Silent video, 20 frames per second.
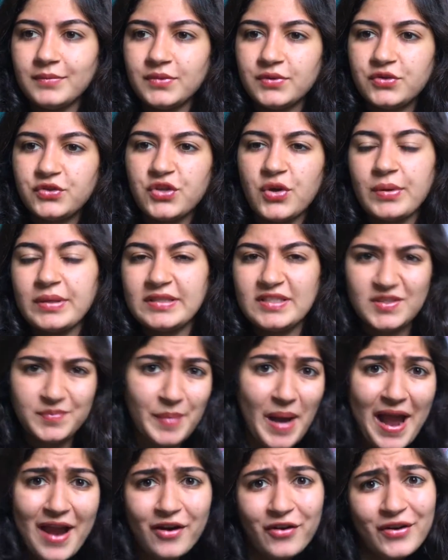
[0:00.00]
so
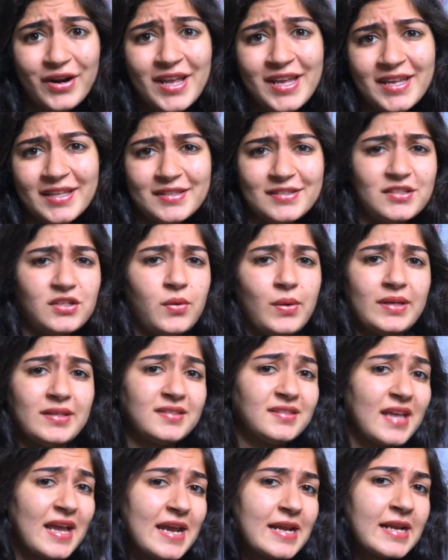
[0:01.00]
inspiring and so
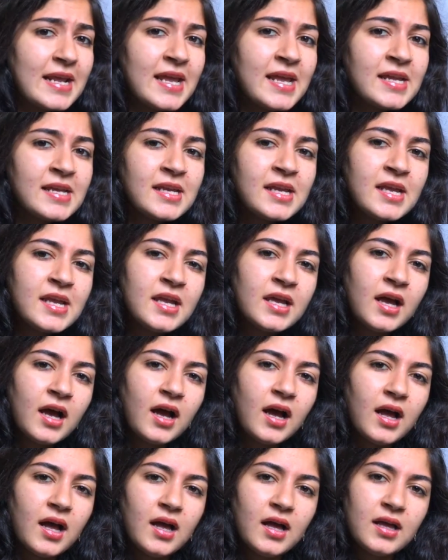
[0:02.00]
exciting.
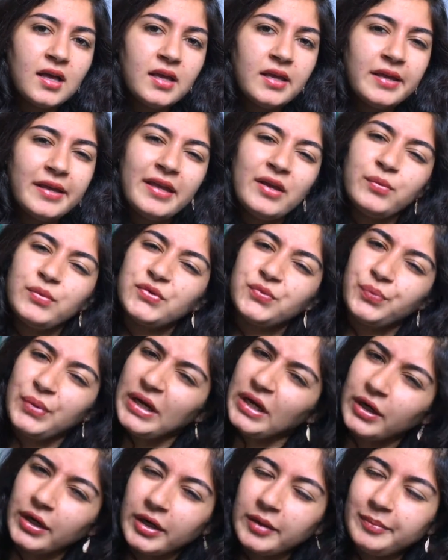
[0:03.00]
It was
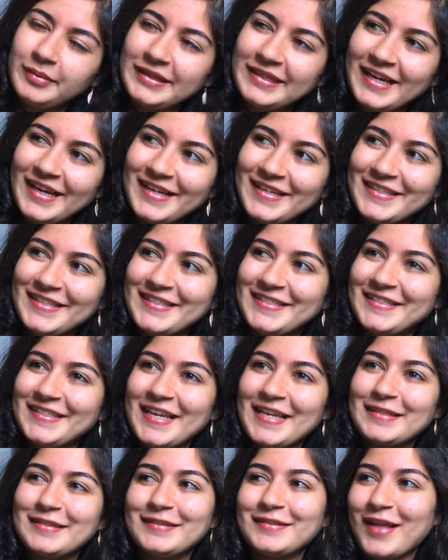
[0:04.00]
weird because
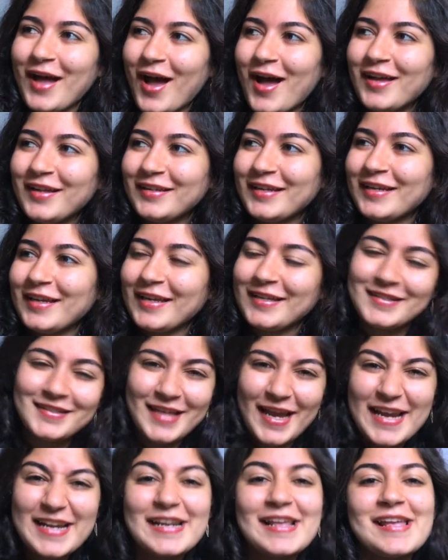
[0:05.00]
it's not
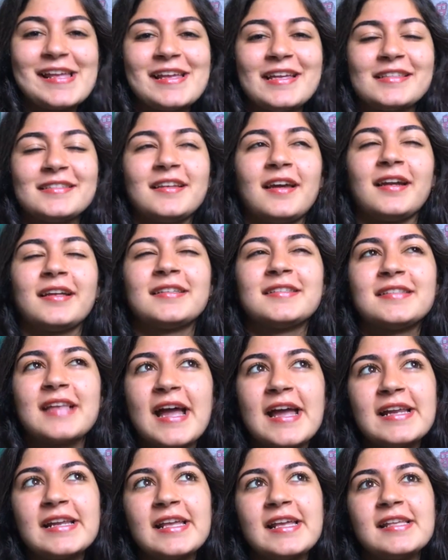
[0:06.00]
exciting. It's not
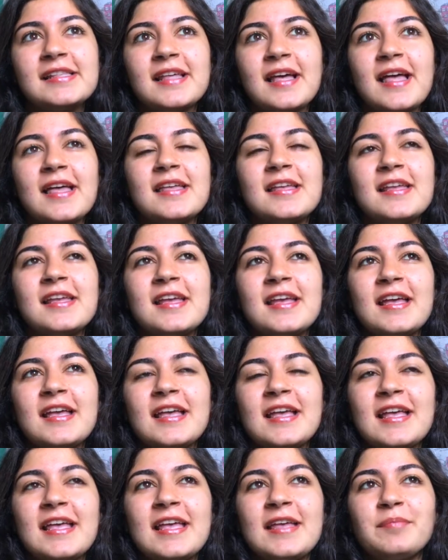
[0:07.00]
exciting that
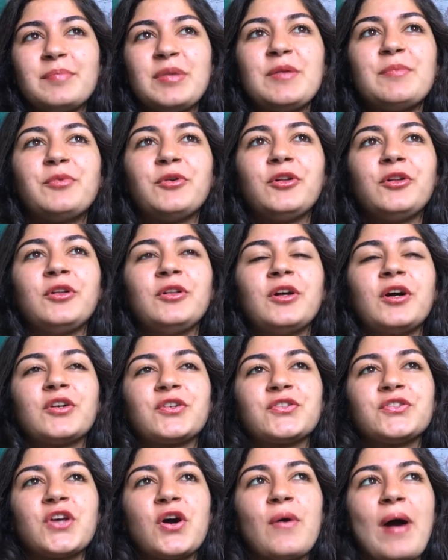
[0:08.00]
people are
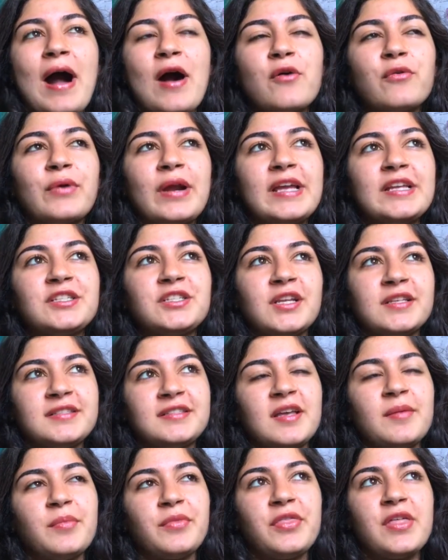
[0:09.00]
so outraged at
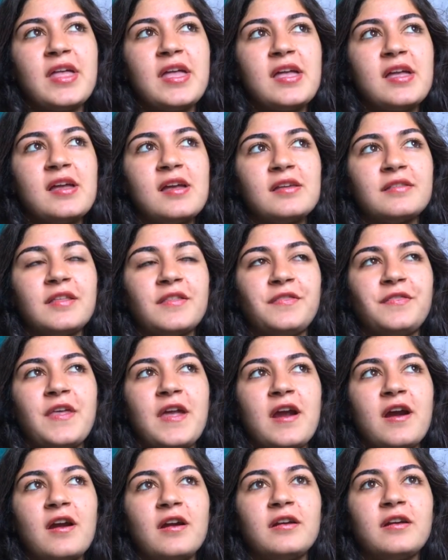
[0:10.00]
something that
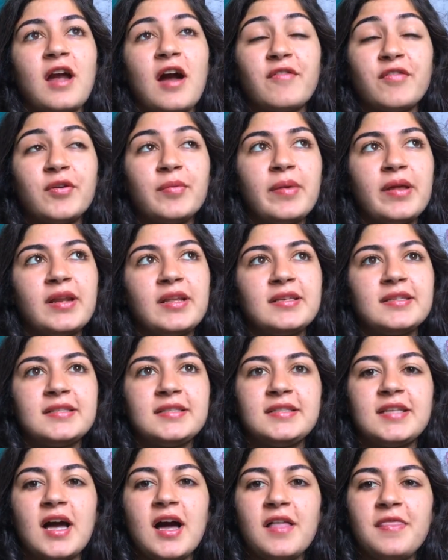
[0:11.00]
their government has
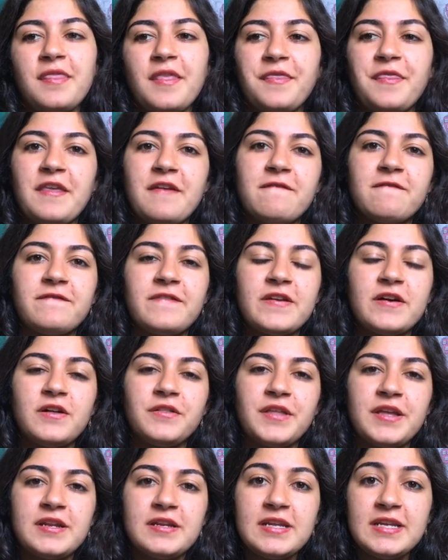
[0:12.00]
done that they feel
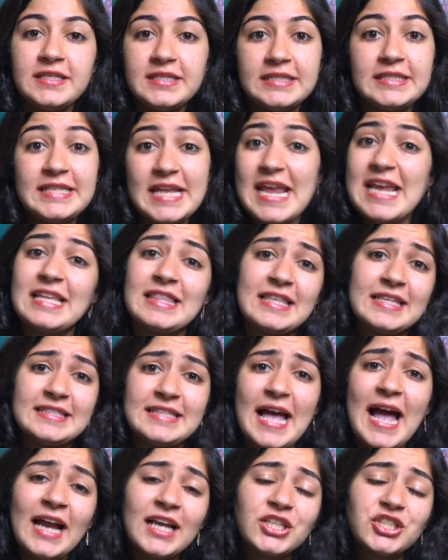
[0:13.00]
they need to take this
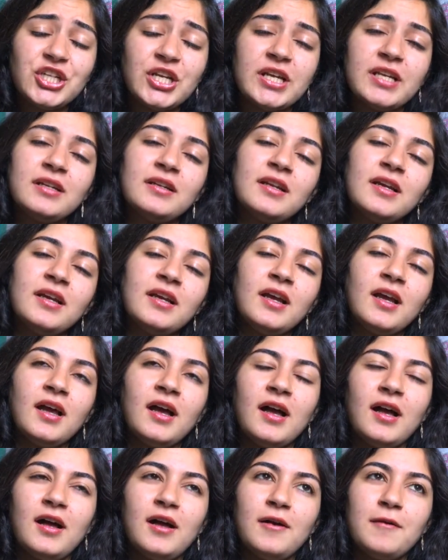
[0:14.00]
action.
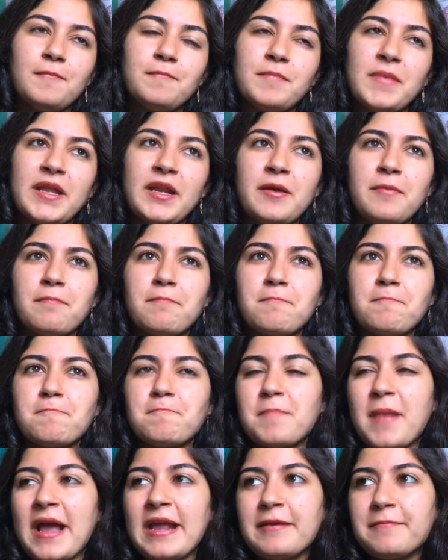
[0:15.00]
And it
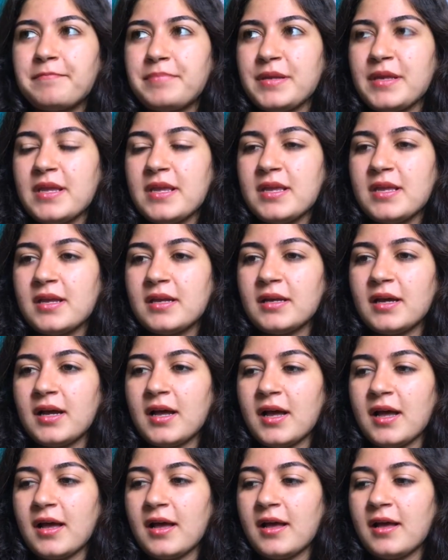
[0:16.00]
might be
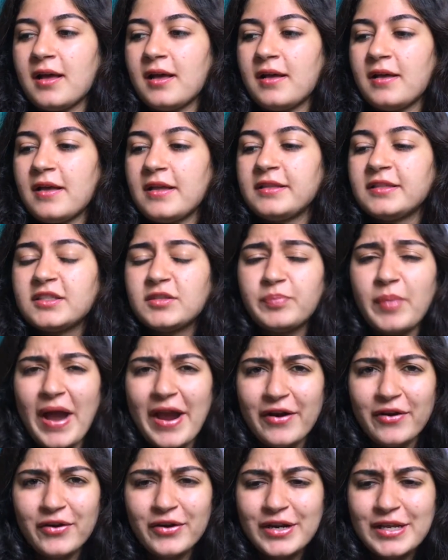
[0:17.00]

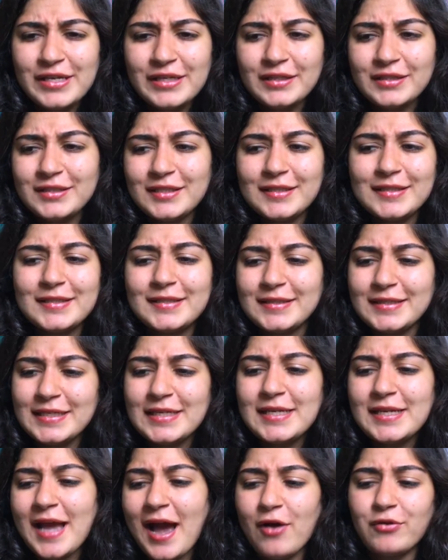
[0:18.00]
inspiring to
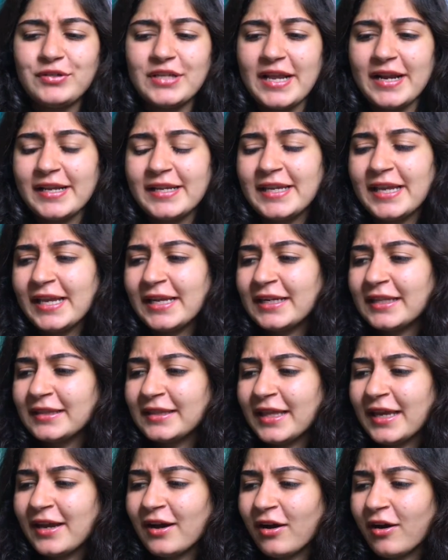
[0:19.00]
see how
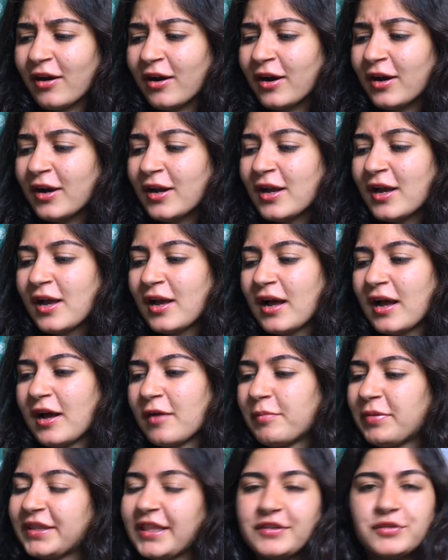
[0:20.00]
dedicated they are,
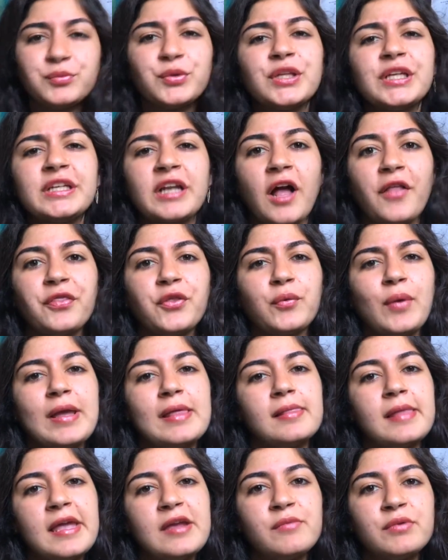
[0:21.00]
but that's really not the
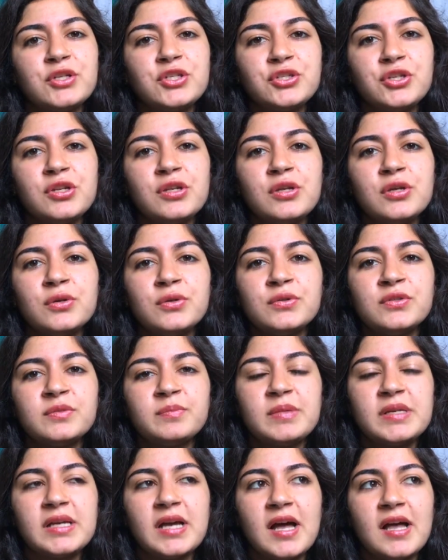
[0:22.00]
right language to use
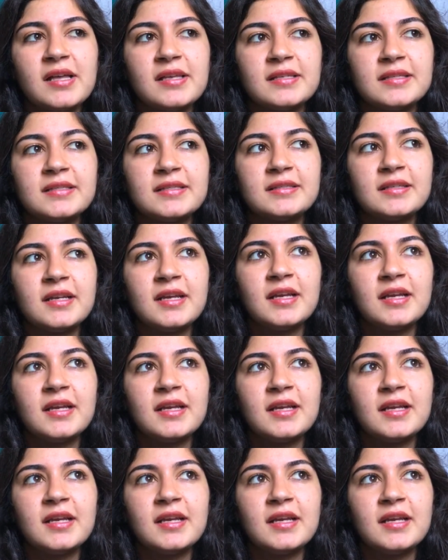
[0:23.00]
because